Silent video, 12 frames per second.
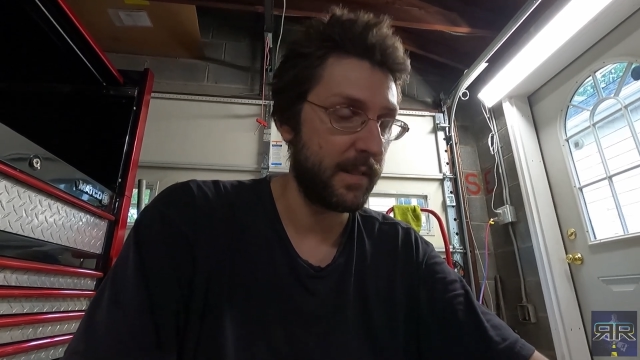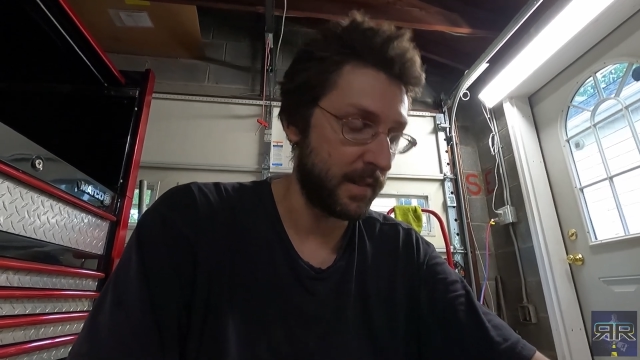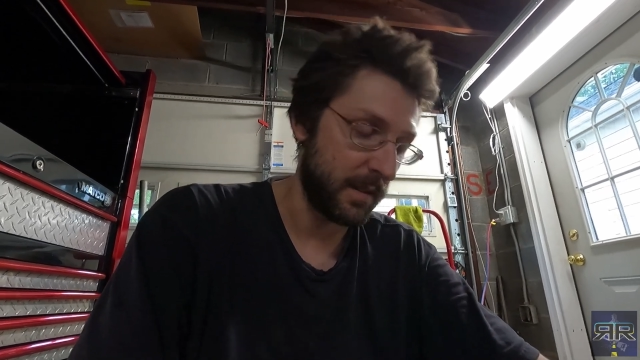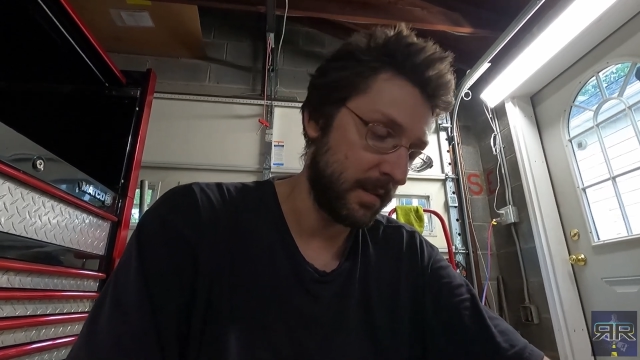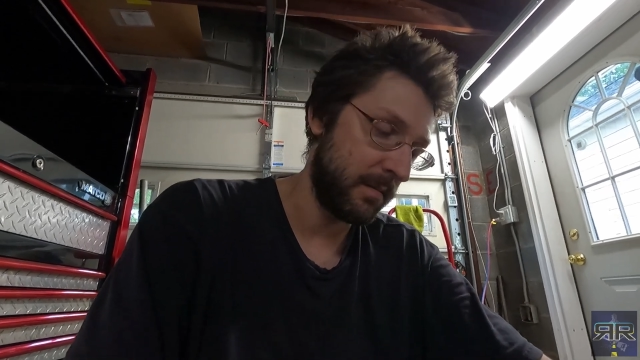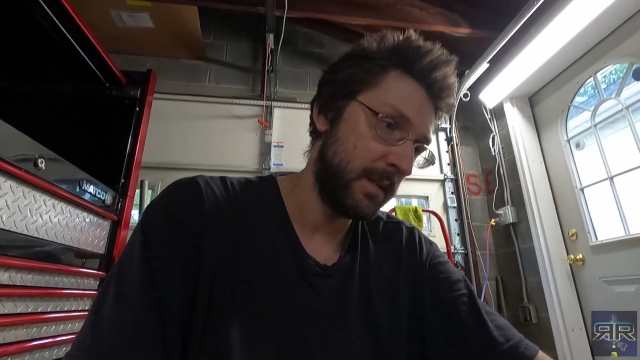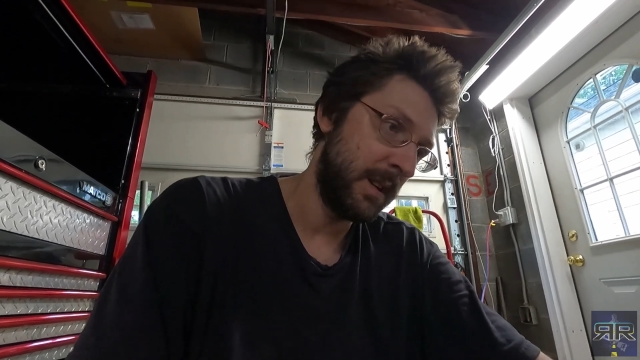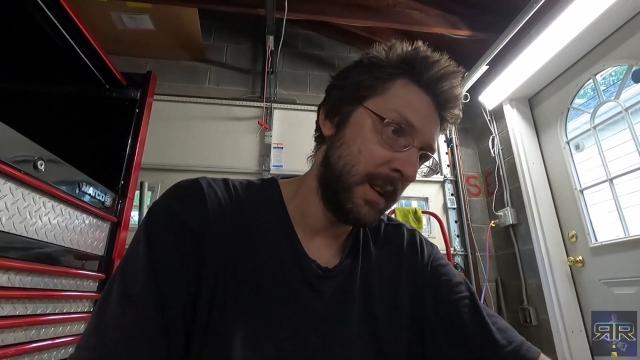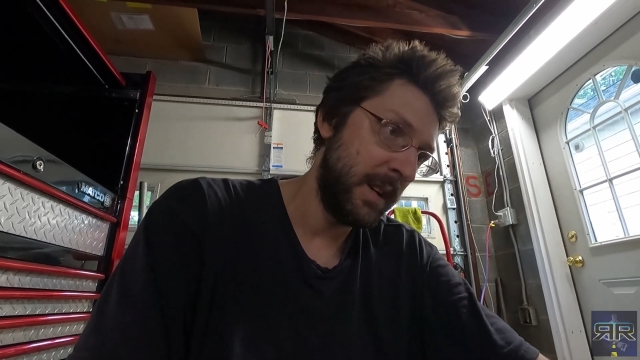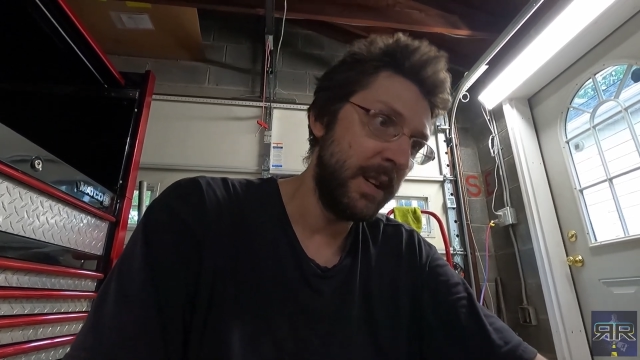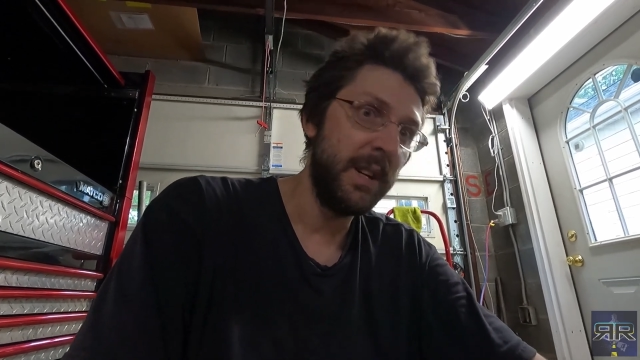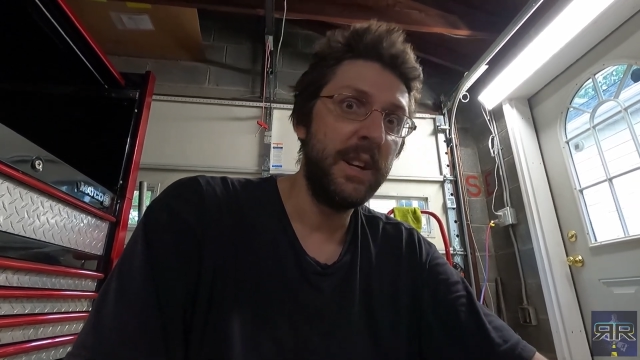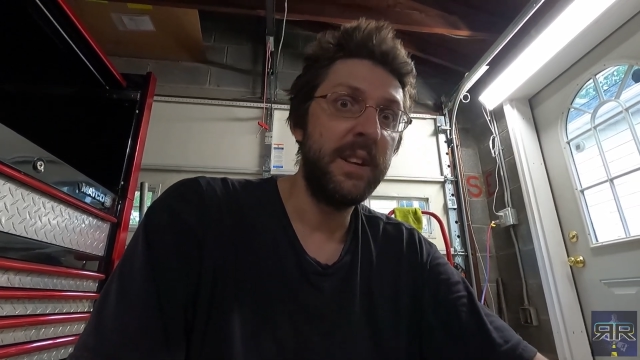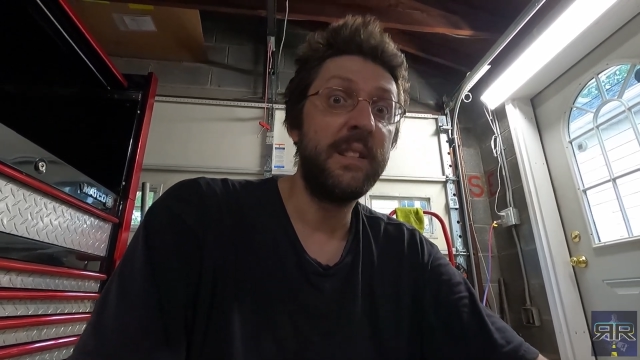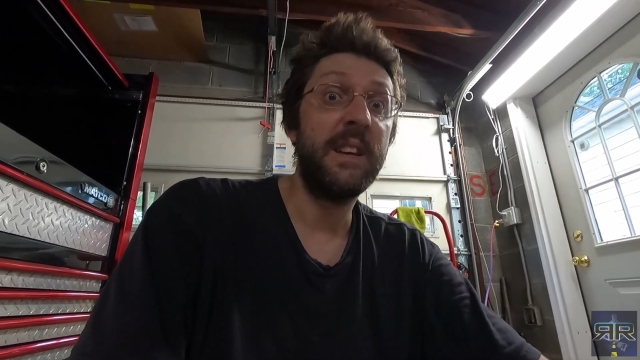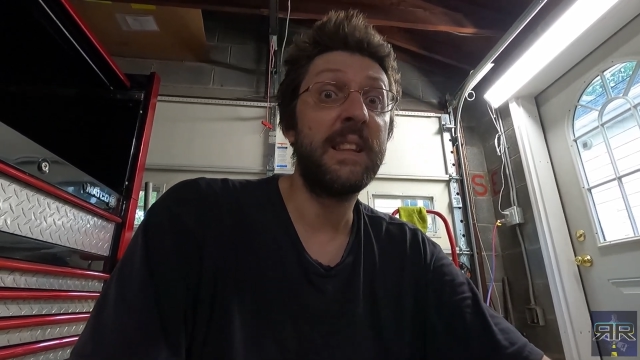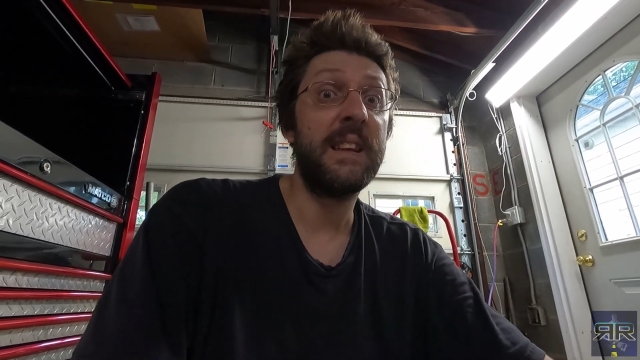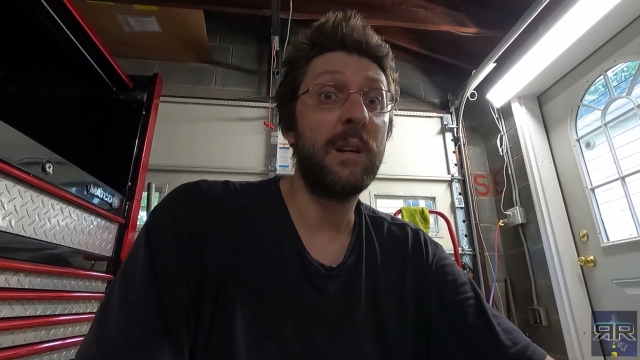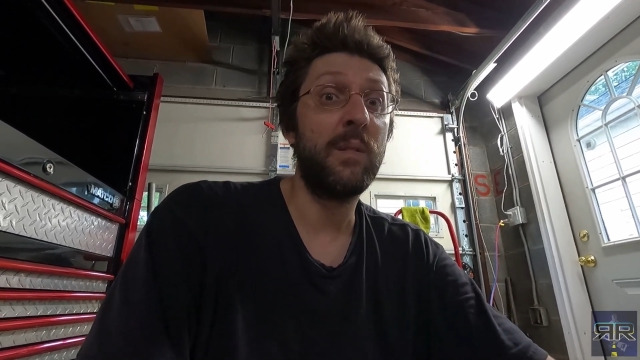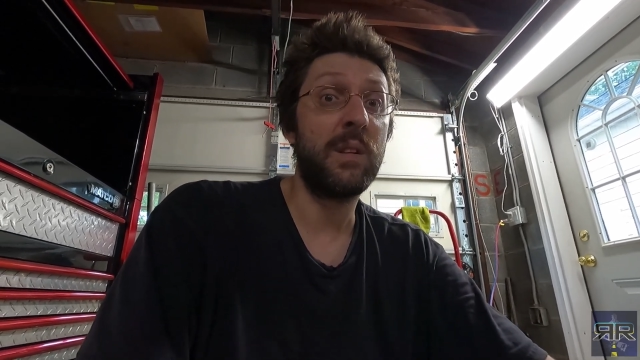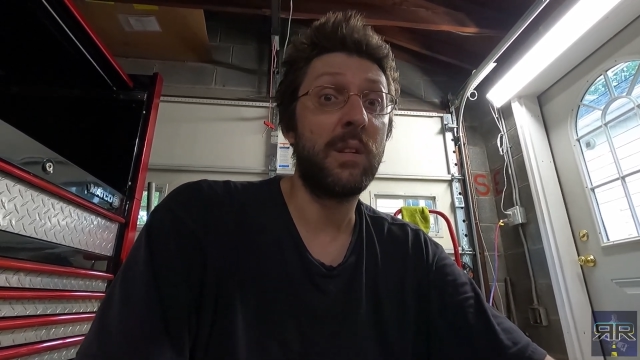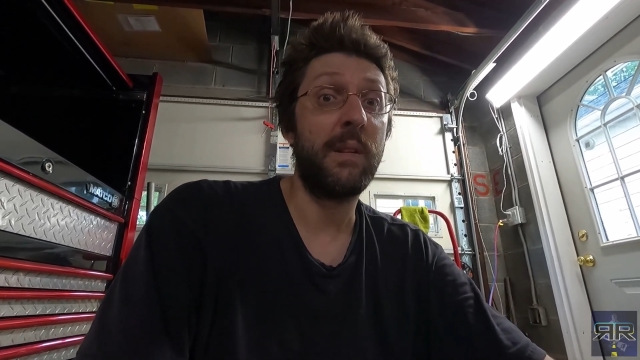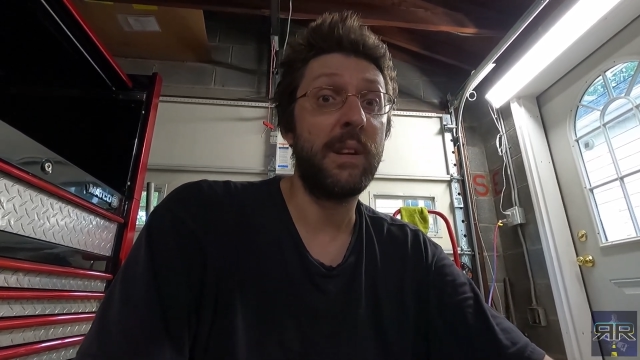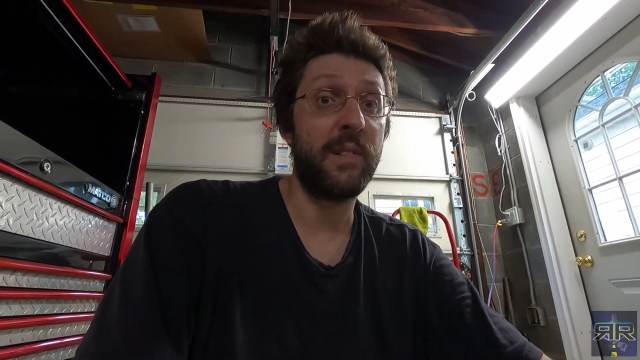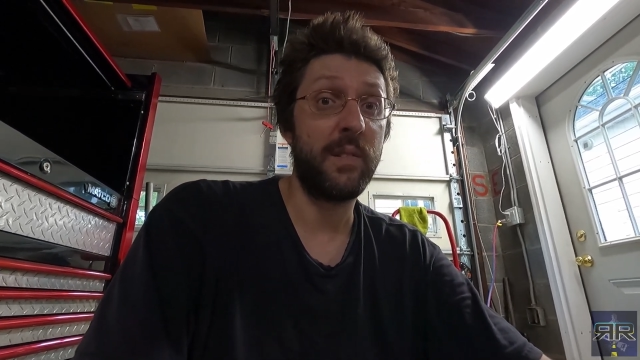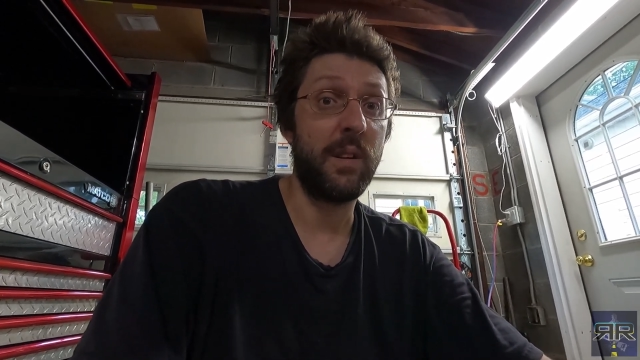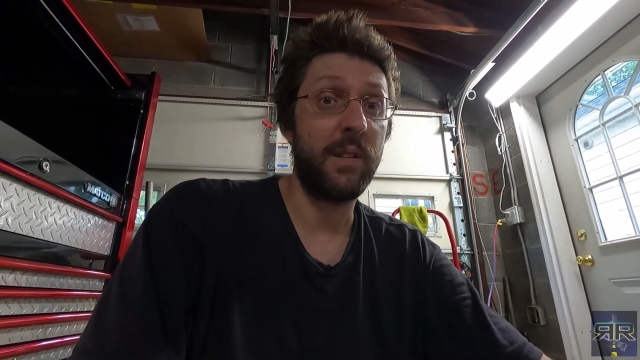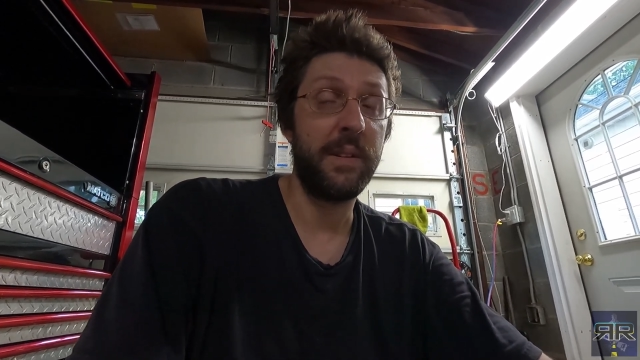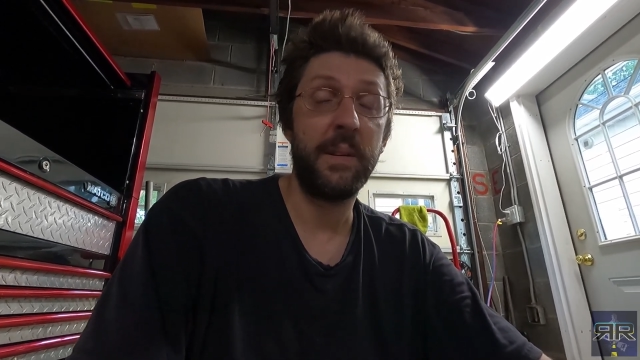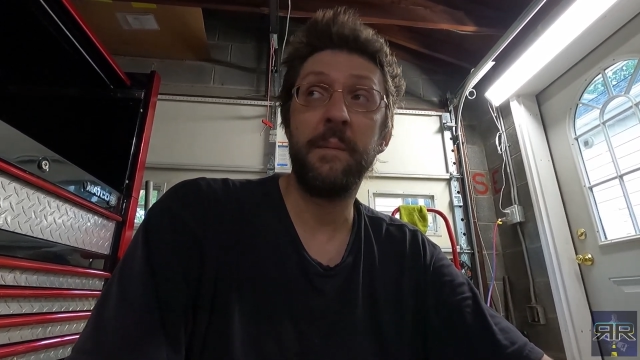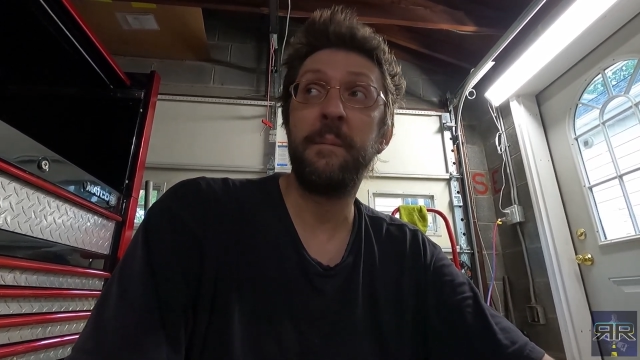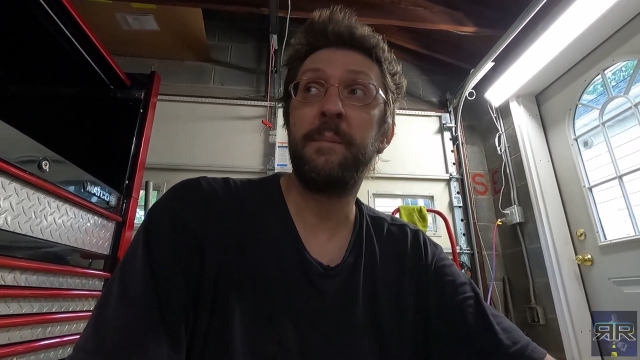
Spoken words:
So take that with a grain of salt.